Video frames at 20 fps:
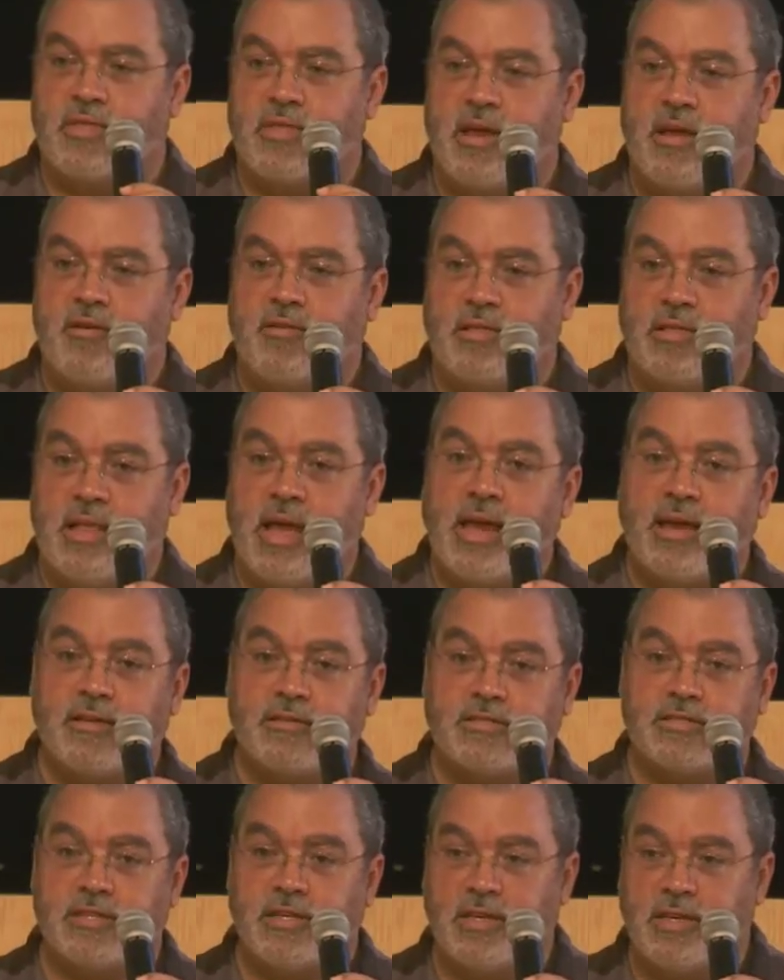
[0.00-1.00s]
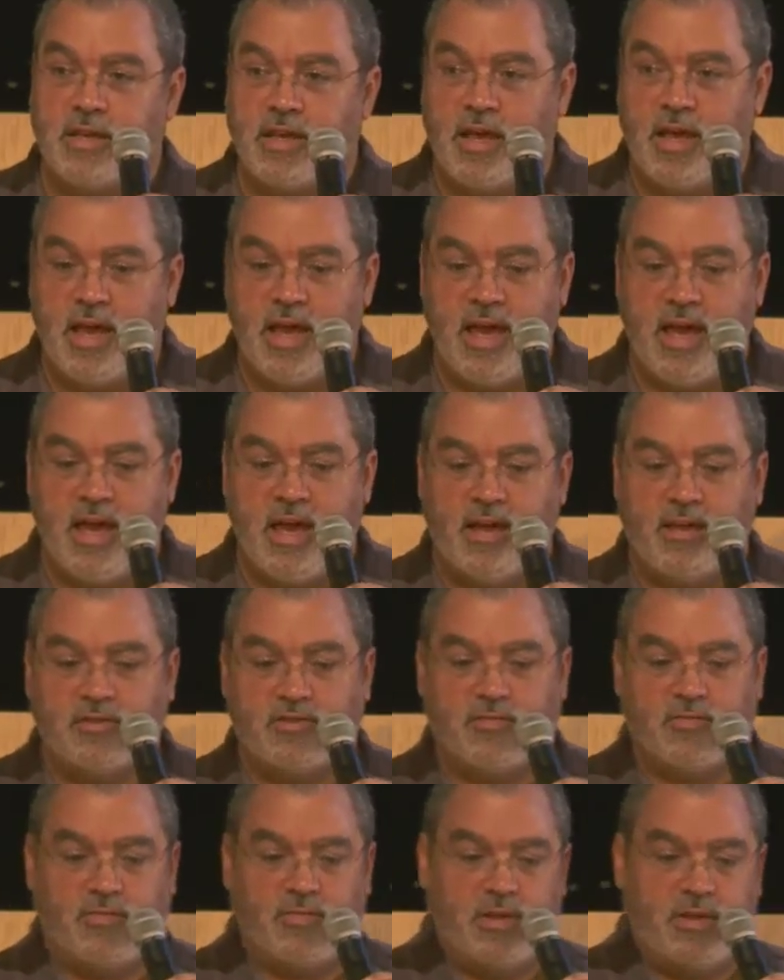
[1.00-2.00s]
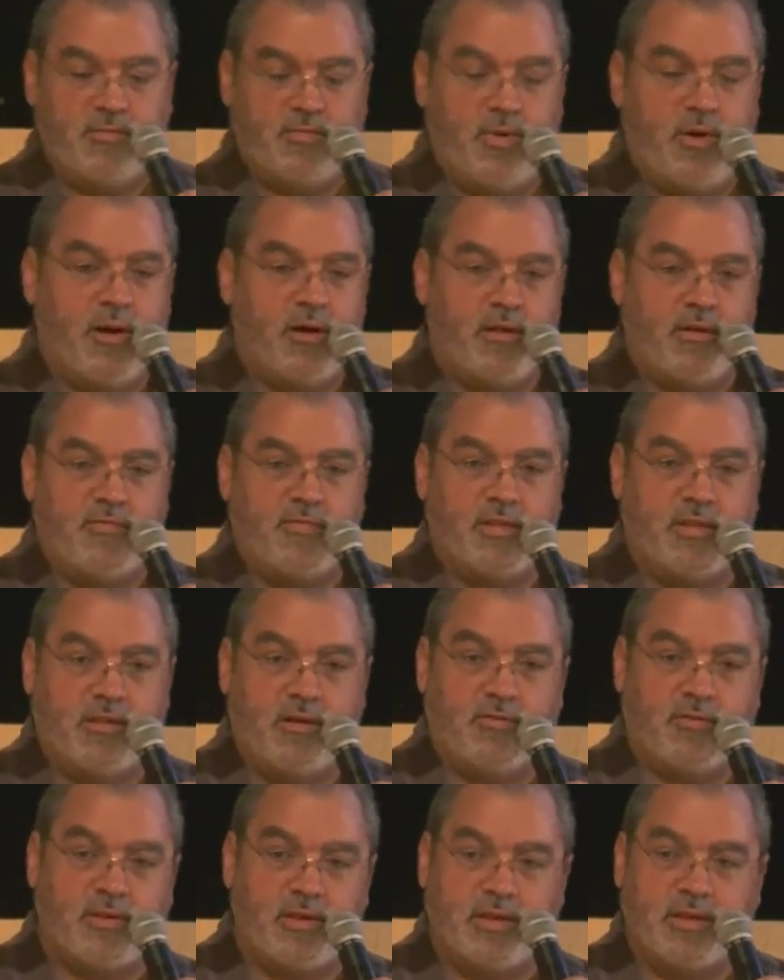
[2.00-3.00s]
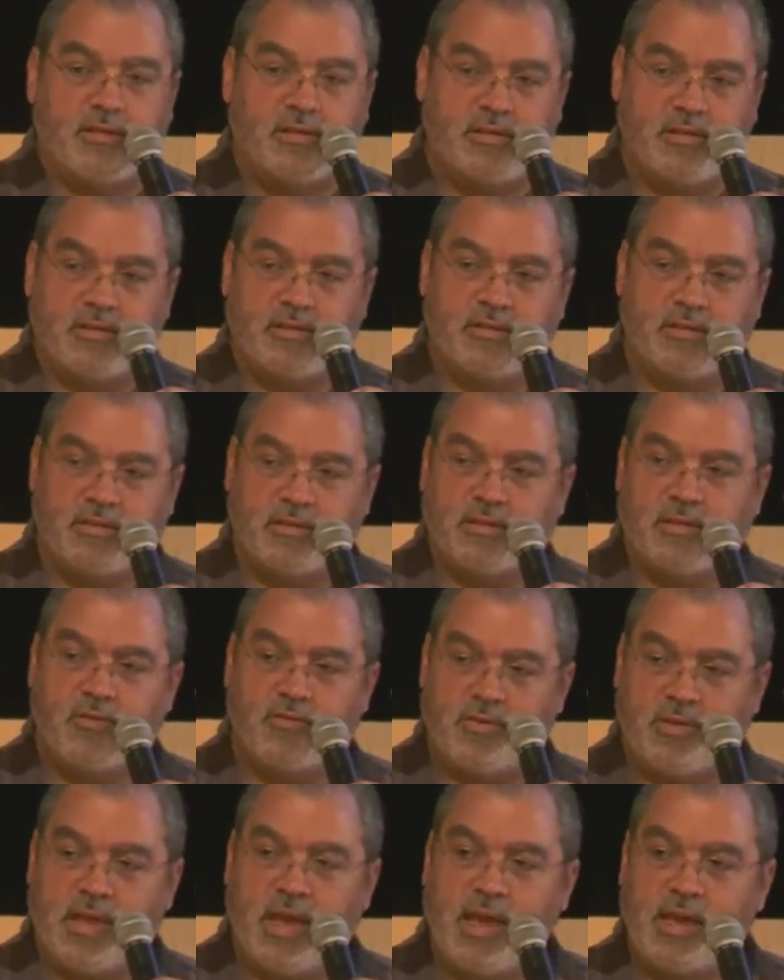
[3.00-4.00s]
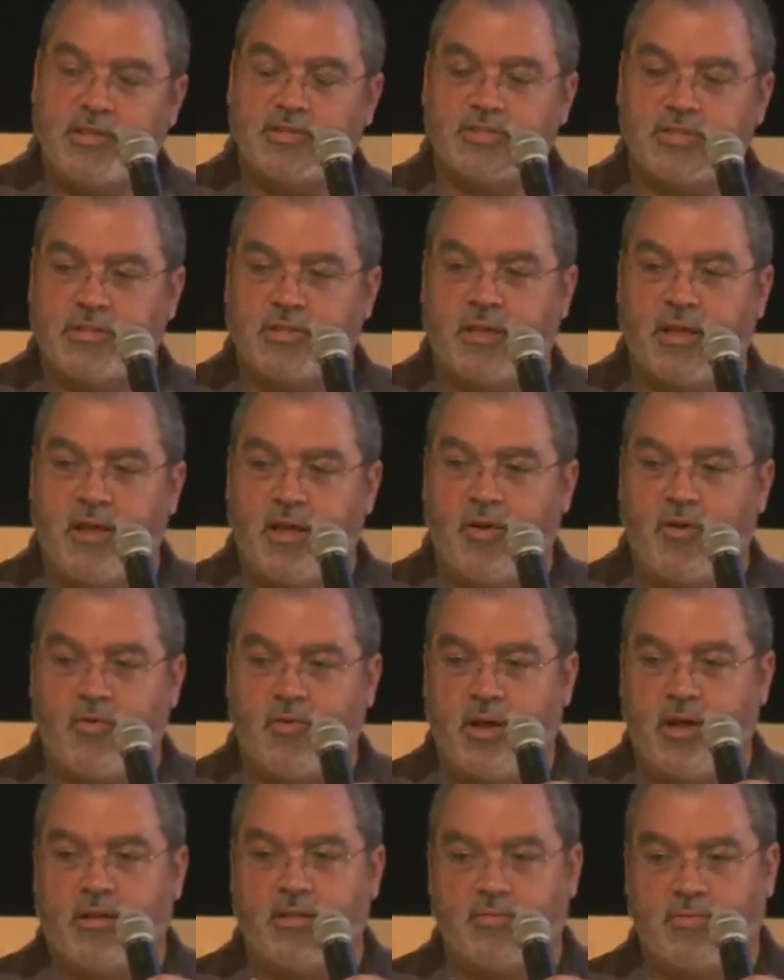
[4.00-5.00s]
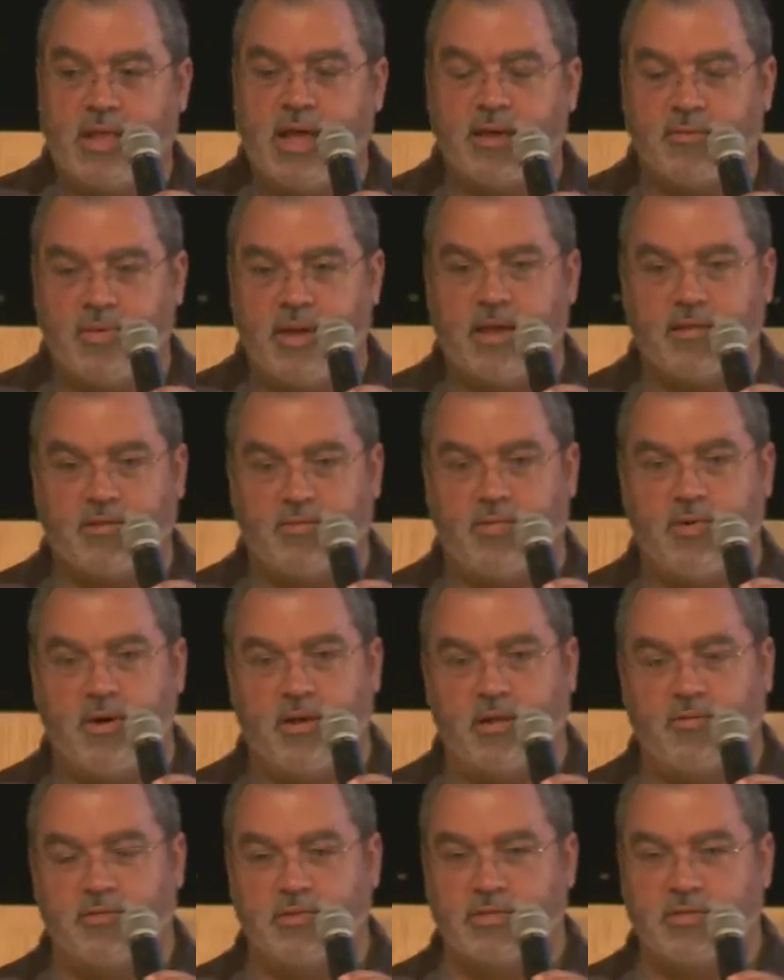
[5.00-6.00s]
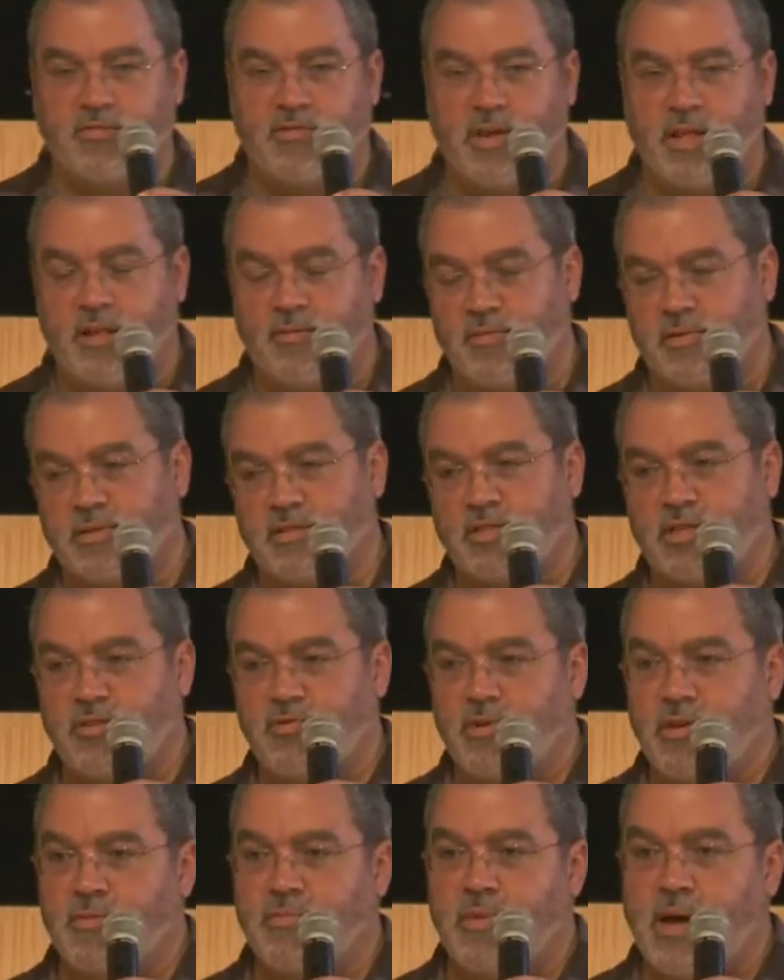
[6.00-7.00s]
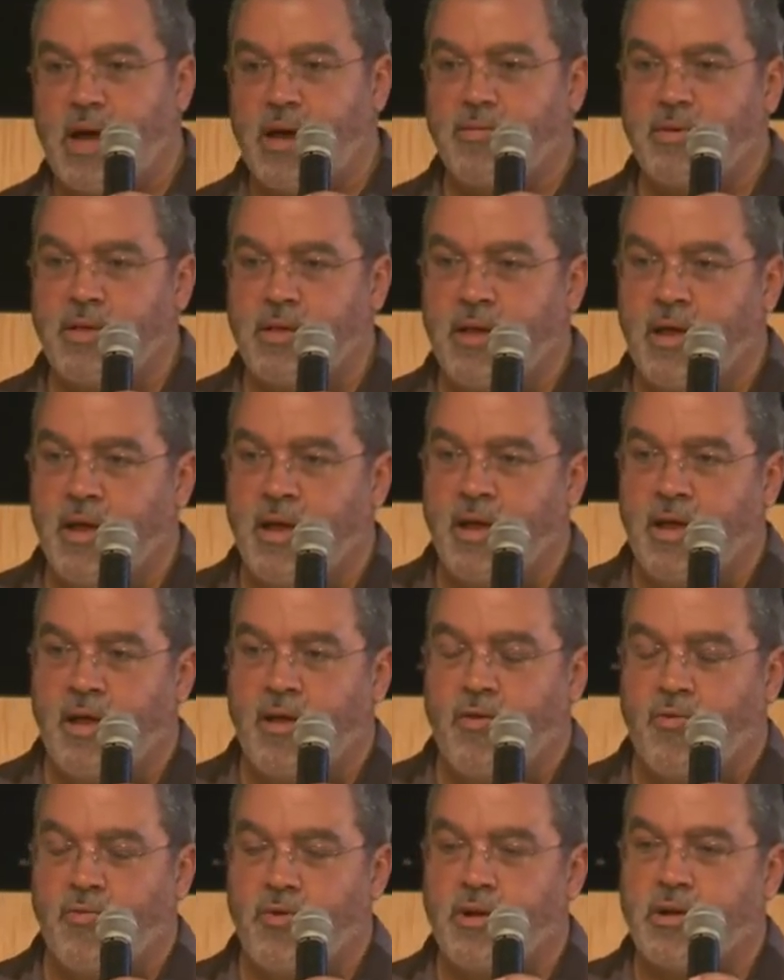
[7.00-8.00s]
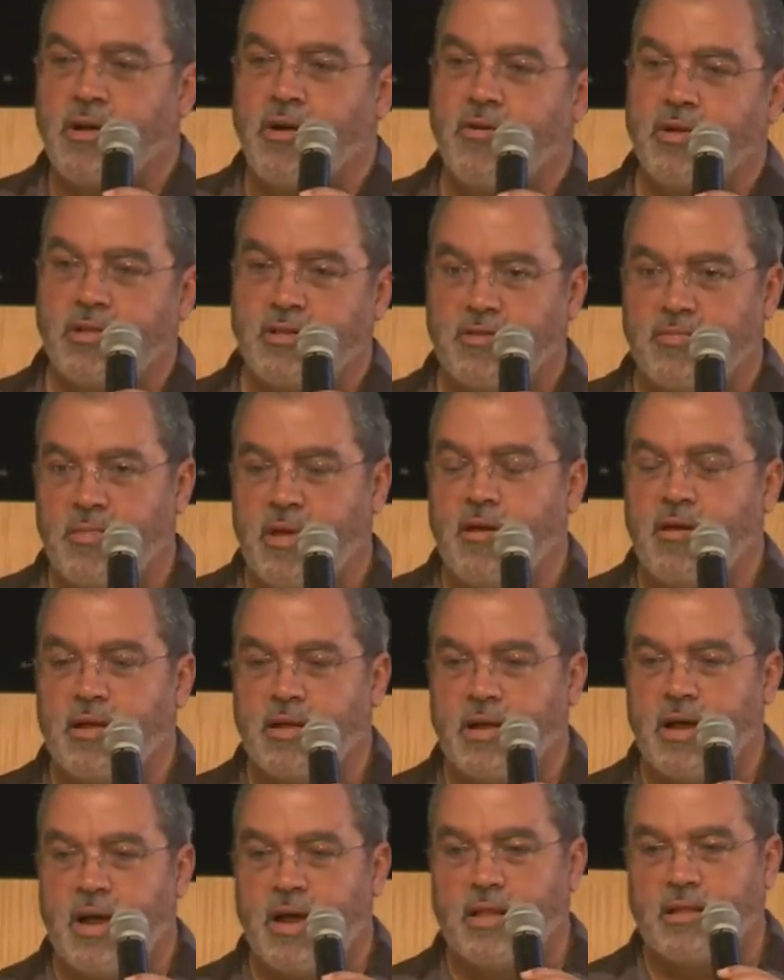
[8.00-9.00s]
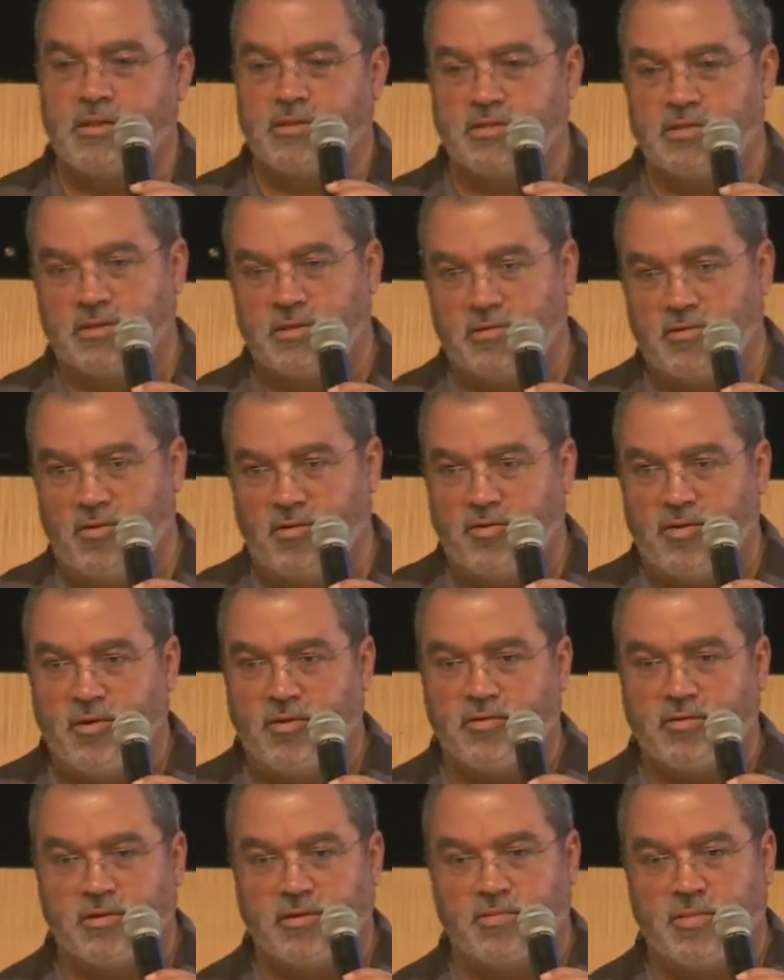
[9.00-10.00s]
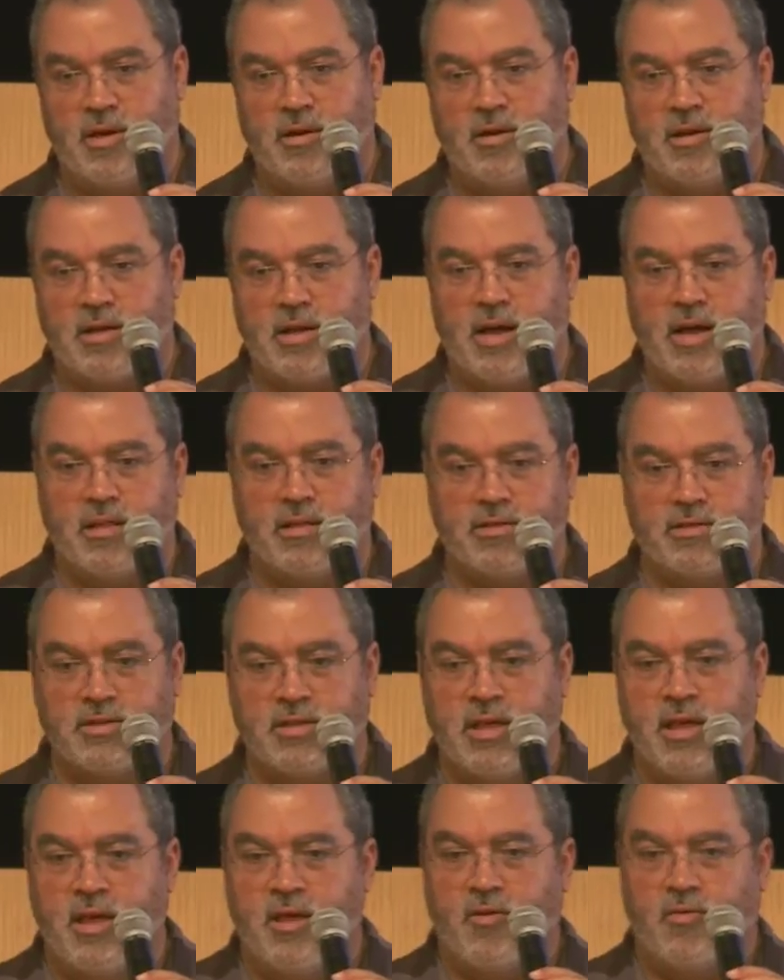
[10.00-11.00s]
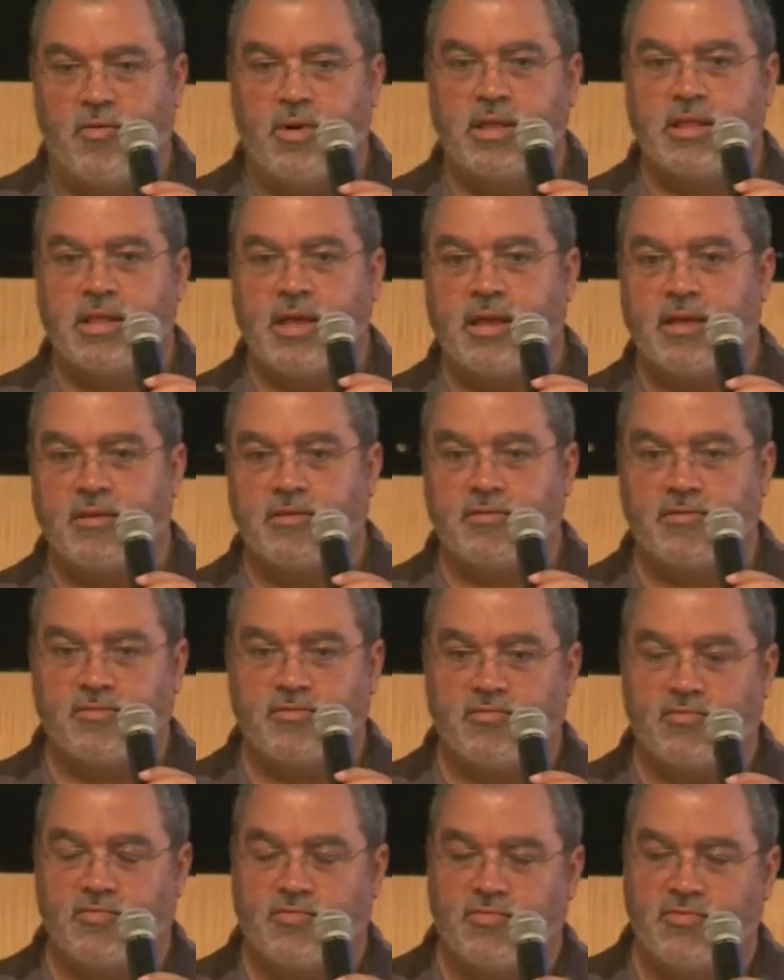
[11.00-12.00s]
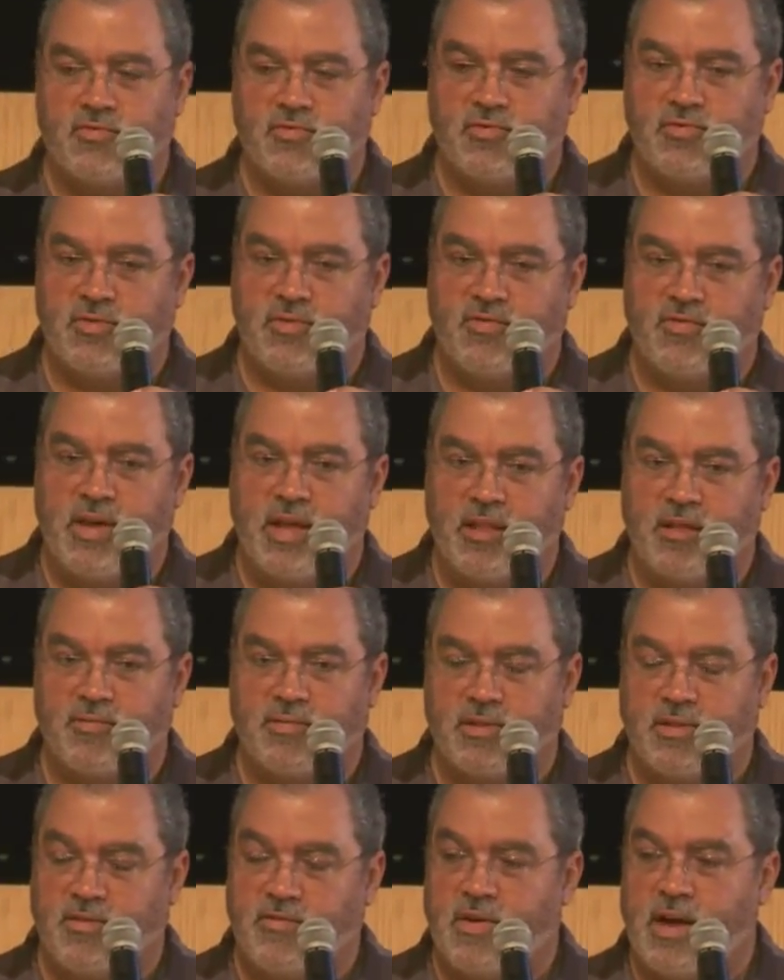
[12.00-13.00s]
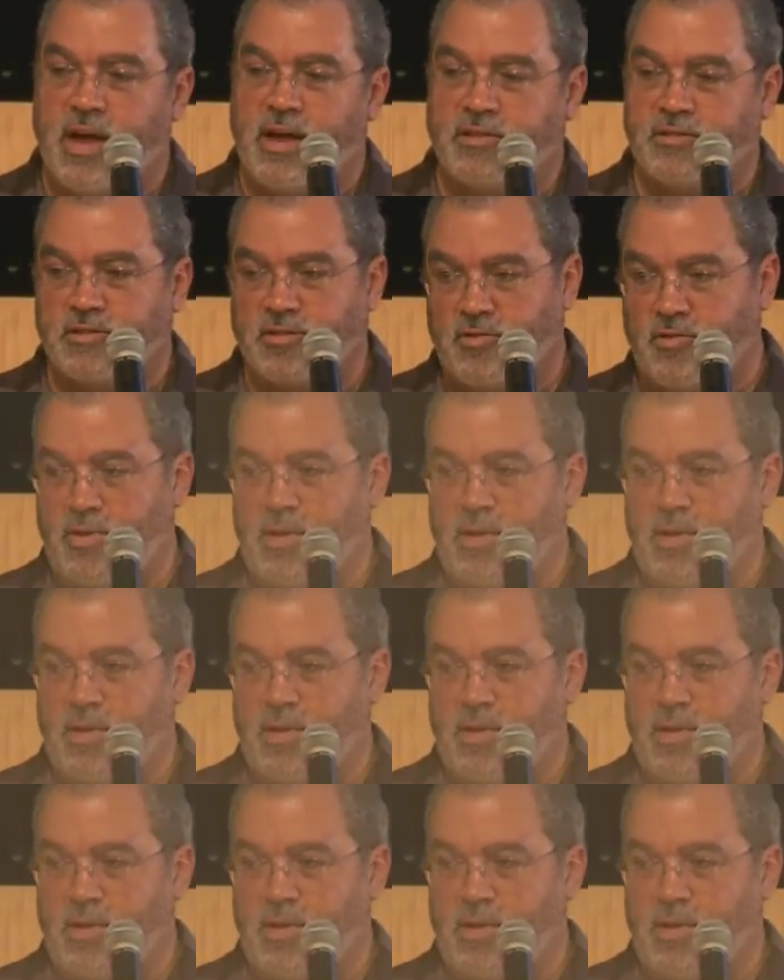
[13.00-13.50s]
their legacy as being part of the lo- location where the Black Panther Party was developed. Because Huey and Bobby were going to Merritt College, the North Oakland Merritt College, when they developed, devised, and